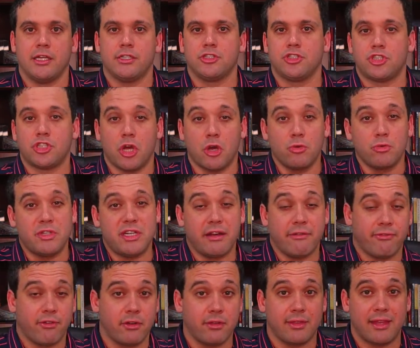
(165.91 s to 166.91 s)
Show
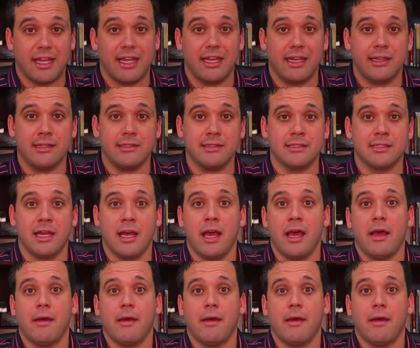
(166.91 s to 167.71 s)
different things,